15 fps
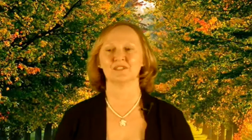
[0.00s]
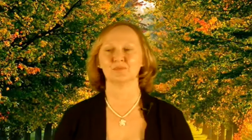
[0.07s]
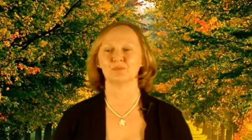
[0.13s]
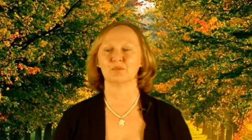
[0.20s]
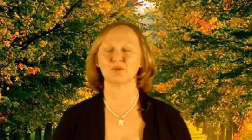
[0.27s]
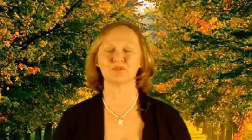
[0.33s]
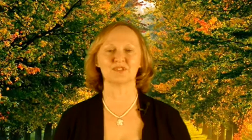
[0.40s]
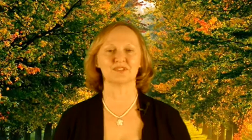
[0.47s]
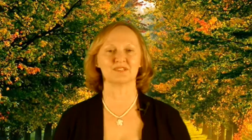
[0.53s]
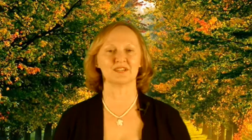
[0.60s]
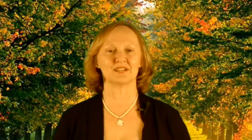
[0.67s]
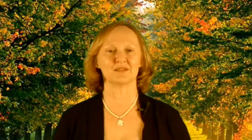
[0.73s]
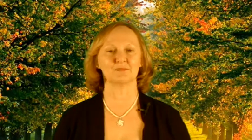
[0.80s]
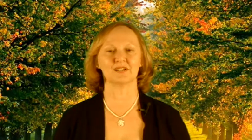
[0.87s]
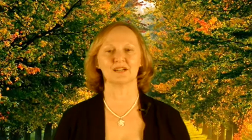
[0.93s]
Most of the
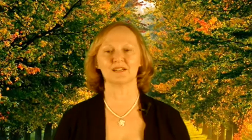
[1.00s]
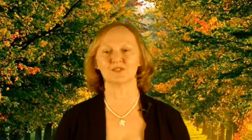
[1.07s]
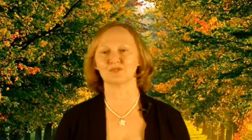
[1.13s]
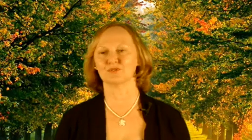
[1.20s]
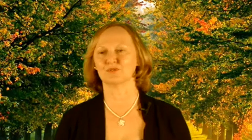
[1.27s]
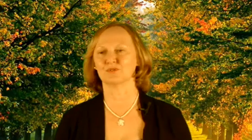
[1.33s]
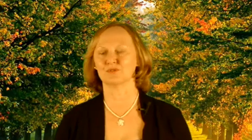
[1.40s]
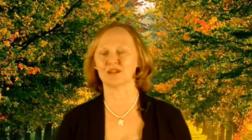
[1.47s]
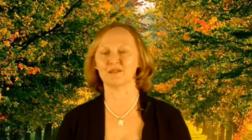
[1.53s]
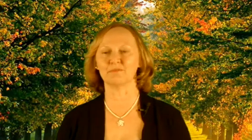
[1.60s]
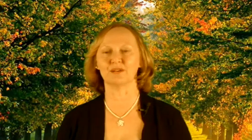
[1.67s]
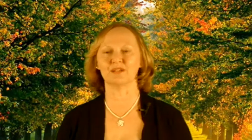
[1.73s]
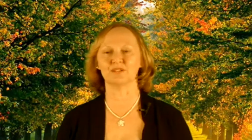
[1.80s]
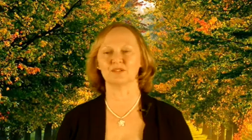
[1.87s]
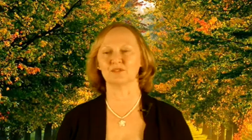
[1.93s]
time, I just grab
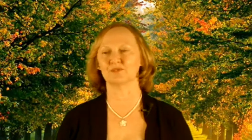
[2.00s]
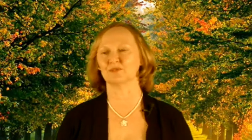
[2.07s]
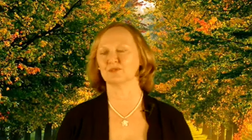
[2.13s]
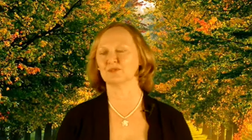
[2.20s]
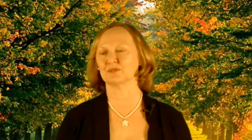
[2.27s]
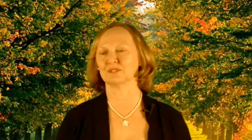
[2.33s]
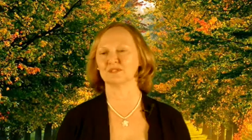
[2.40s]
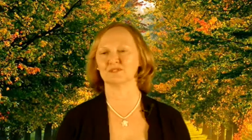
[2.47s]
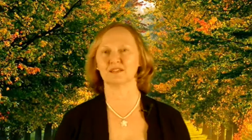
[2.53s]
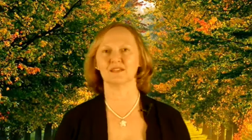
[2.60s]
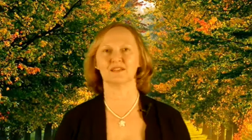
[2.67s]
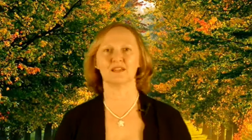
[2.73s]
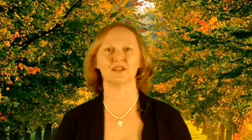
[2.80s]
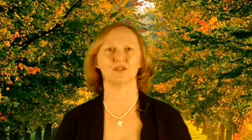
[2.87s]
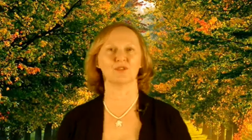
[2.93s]
my clothes as quick as I
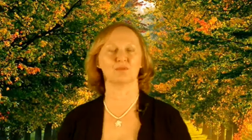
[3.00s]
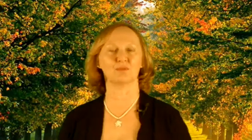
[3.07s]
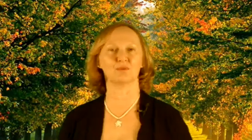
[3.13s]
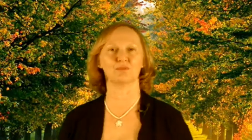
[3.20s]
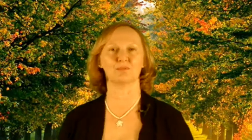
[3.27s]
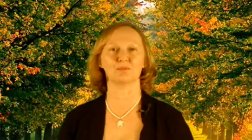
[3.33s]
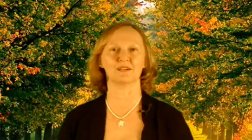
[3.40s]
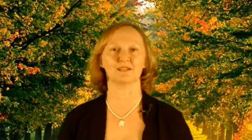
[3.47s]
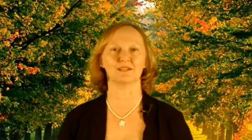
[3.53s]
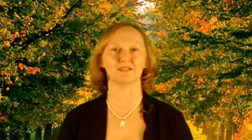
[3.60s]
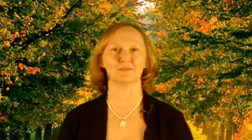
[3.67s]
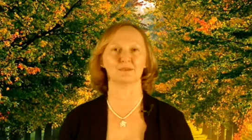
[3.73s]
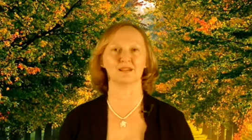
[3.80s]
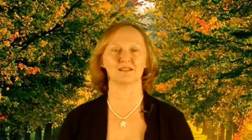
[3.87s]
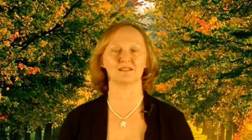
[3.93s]
can, throw the bike on the
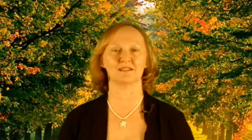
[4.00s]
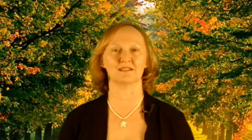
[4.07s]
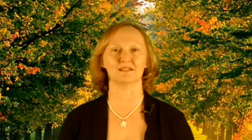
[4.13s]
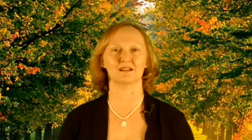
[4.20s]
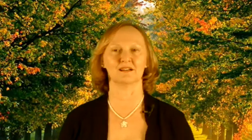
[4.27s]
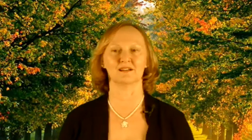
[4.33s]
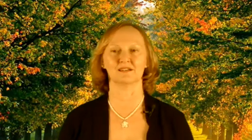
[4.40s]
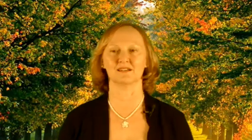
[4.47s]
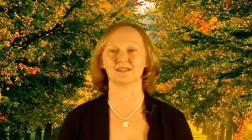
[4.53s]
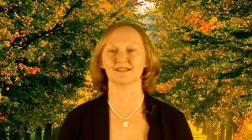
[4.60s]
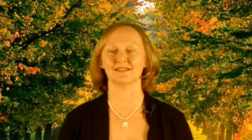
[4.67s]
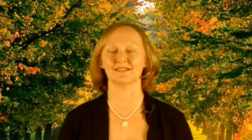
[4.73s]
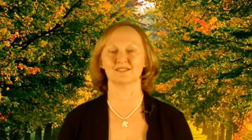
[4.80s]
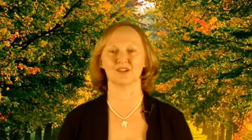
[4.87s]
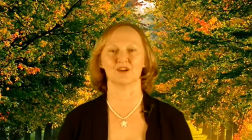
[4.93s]
back of the car, and
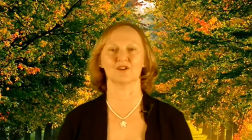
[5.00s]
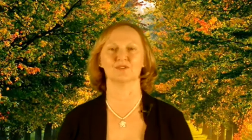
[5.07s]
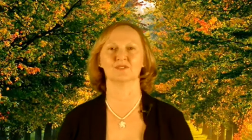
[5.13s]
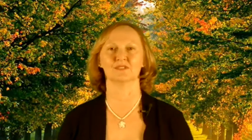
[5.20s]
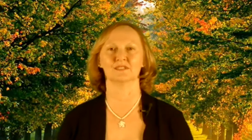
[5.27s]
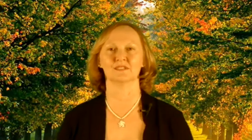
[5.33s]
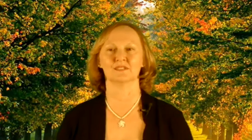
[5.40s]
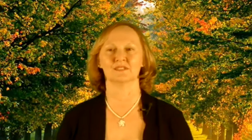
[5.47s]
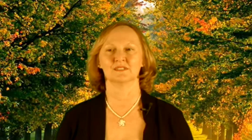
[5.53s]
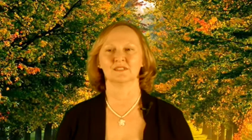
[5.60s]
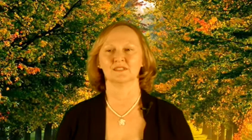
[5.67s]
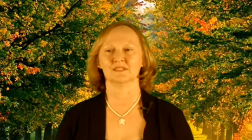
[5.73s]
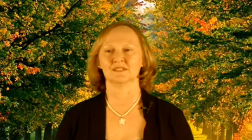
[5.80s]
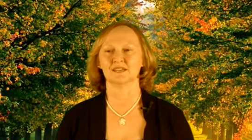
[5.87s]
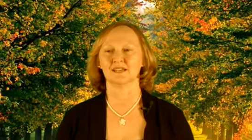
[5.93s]
I go.
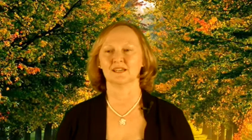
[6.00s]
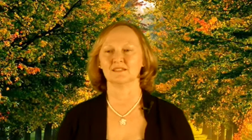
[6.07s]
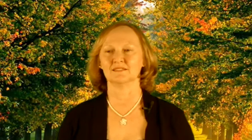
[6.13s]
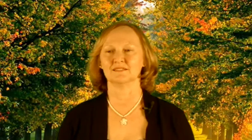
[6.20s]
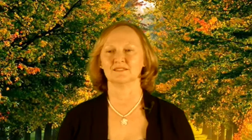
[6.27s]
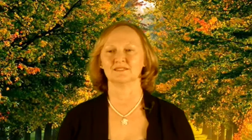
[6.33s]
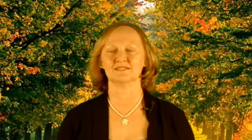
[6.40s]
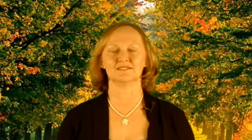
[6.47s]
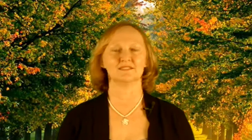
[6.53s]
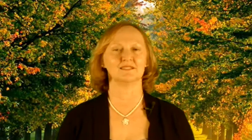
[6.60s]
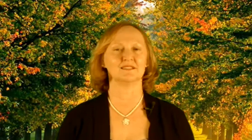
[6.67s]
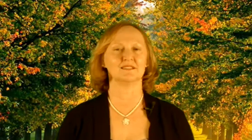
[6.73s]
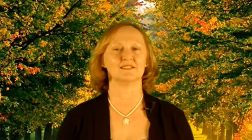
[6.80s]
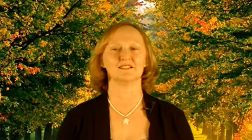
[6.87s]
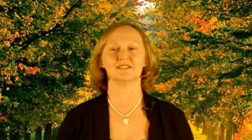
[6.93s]
And
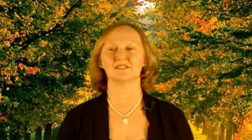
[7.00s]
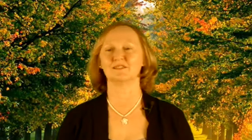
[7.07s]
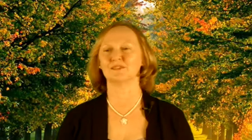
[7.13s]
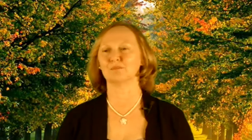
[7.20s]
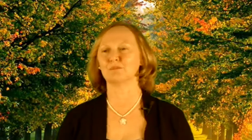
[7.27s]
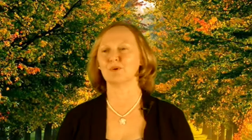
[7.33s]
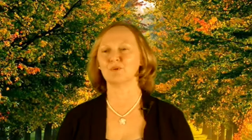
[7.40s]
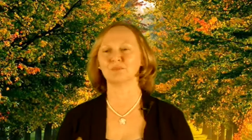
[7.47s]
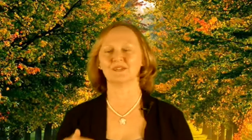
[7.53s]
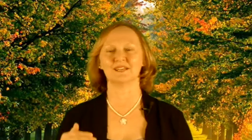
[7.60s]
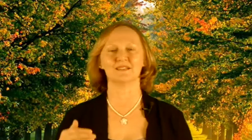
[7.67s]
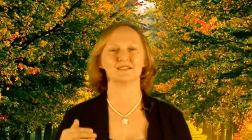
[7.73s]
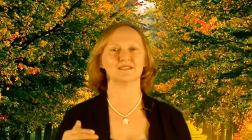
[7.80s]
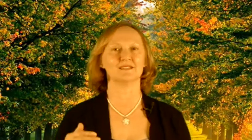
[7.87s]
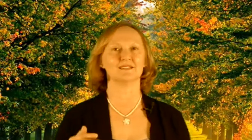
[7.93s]
the moment I
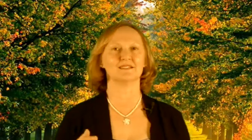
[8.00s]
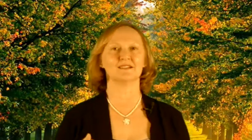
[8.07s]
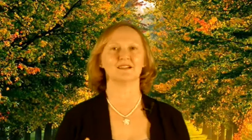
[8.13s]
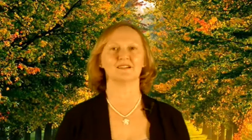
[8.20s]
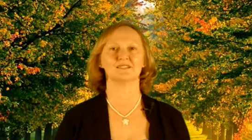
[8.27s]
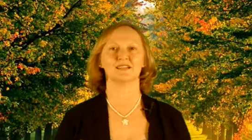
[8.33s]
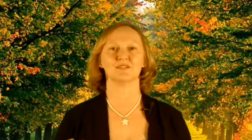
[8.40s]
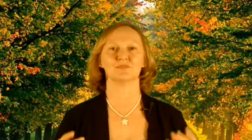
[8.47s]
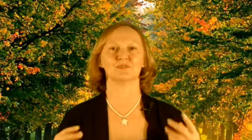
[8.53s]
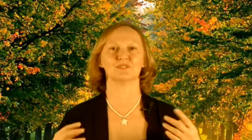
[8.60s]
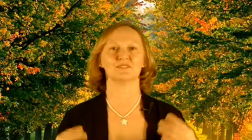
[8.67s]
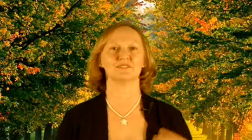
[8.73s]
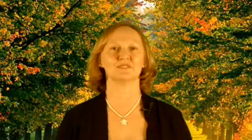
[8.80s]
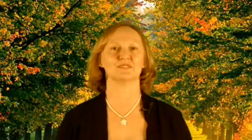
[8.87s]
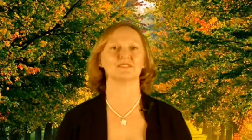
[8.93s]
get in the car, that
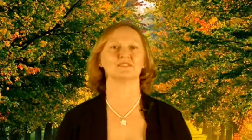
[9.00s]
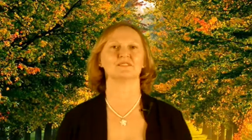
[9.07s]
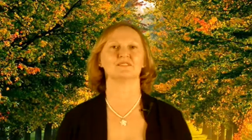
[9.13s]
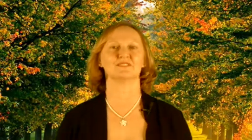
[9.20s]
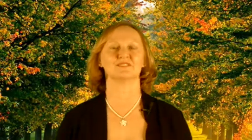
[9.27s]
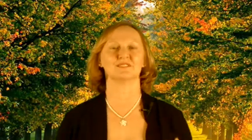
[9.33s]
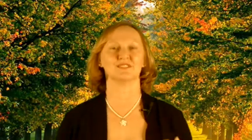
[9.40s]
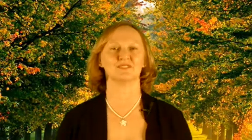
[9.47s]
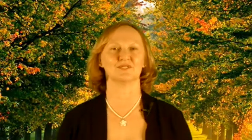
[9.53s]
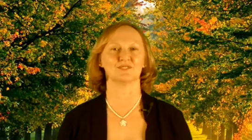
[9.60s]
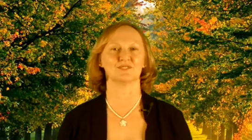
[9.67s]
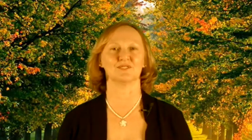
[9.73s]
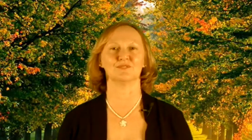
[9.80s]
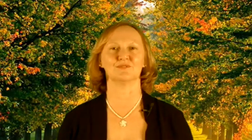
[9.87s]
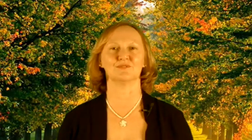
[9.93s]
resistance
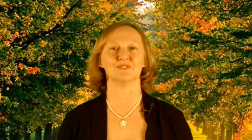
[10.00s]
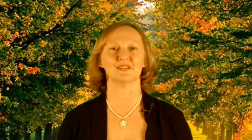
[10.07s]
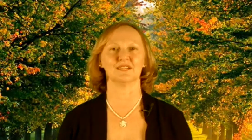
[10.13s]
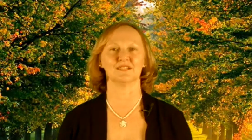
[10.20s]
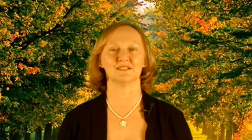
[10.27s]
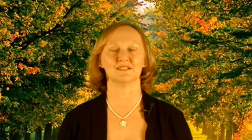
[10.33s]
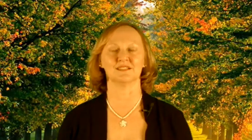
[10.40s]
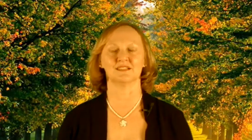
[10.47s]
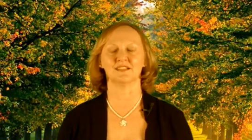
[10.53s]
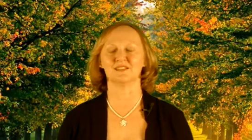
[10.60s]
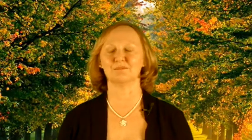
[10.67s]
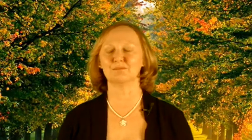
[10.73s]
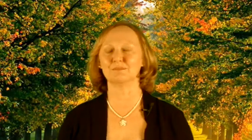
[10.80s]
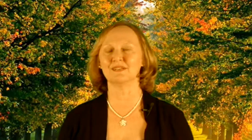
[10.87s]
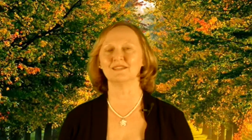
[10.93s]
starts to fade. The
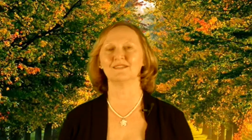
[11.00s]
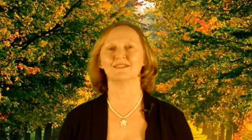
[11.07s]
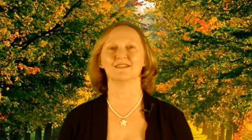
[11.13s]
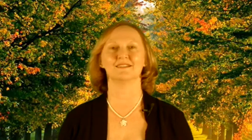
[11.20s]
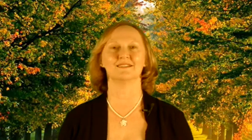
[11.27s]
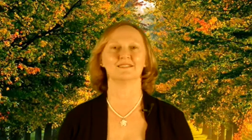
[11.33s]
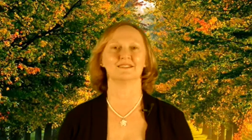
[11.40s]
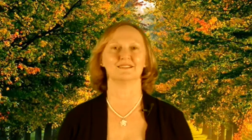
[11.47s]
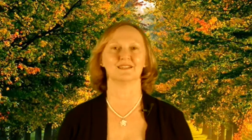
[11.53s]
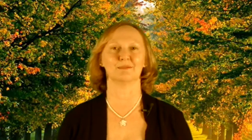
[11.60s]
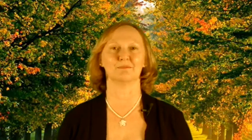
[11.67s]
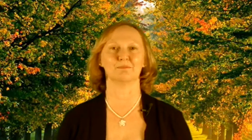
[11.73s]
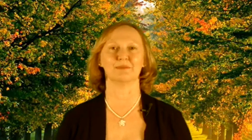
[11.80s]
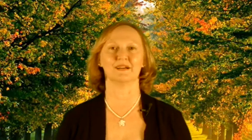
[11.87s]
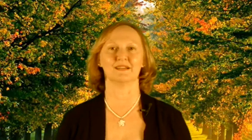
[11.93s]
minute I get on
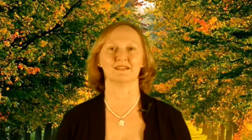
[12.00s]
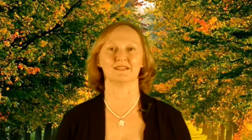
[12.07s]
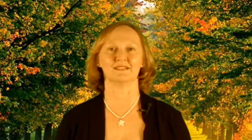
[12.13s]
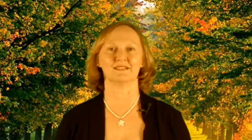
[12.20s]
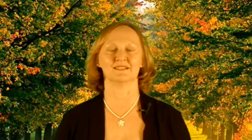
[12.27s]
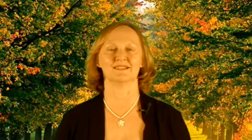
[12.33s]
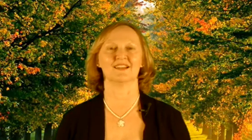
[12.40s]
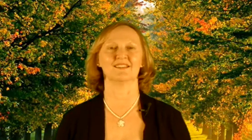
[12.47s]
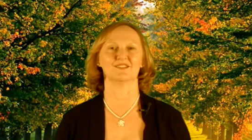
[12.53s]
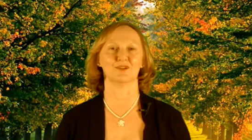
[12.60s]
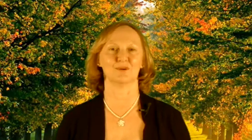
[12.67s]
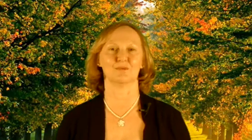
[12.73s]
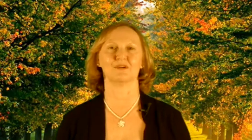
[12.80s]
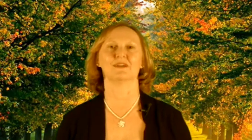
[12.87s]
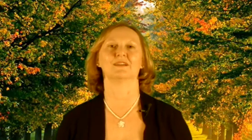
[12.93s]
that bike, I
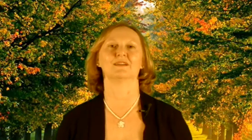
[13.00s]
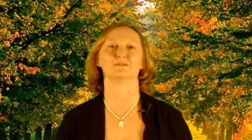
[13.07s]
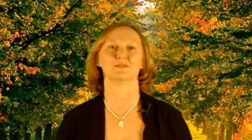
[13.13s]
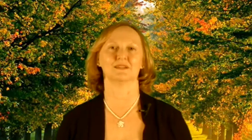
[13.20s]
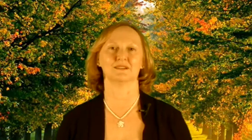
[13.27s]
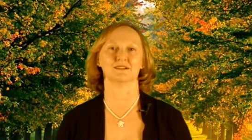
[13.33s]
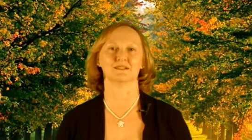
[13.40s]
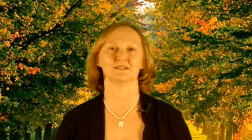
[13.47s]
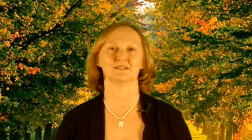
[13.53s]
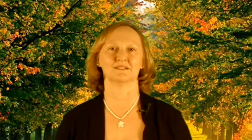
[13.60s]
know why I'm there.